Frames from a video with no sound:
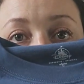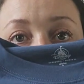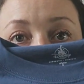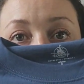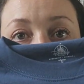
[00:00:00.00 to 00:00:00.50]

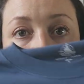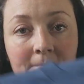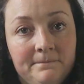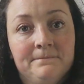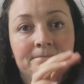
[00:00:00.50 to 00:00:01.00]
blue
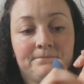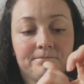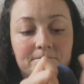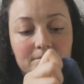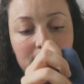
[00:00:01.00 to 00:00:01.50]
one,
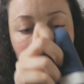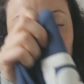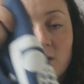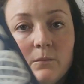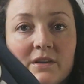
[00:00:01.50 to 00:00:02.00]

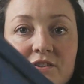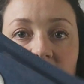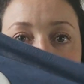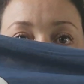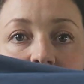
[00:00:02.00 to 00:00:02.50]
which
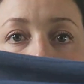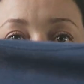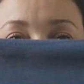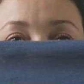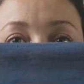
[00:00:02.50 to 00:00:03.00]
has
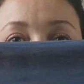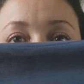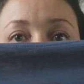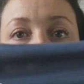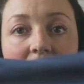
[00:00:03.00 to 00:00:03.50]

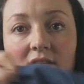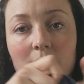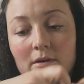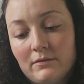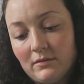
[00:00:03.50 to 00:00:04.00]
Walt
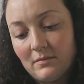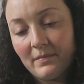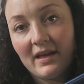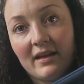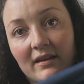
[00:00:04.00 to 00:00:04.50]
Disney World on the
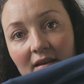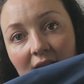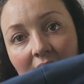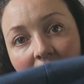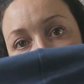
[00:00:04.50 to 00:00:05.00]

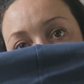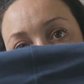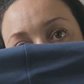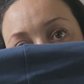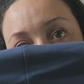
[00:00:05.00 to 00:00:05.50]
back,
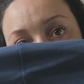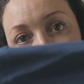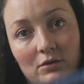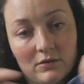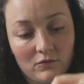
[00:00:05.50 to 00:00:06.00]
and then it's
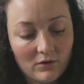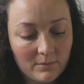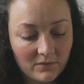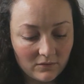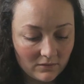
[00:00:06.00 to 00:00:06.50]
got the
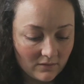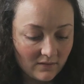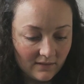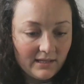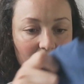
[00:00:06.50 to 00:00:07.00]
stripes on the
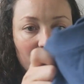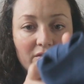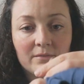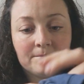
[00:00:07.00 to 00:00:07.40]
sleeve.